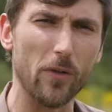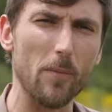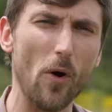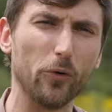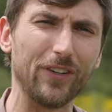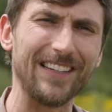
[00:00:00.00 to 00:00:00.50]
of the
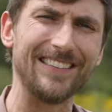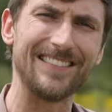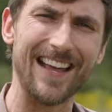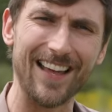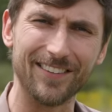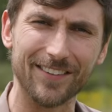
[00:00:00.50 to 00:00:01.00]
most
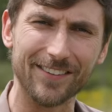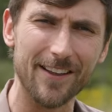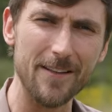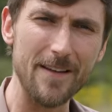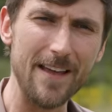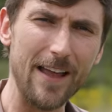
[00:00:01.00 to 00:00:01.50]
intense
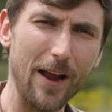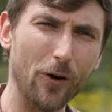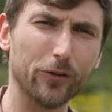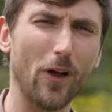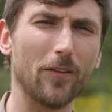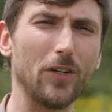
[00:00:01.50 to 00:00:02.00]

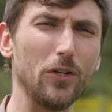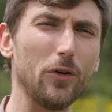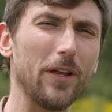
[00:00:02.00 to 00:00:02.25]
airsofting you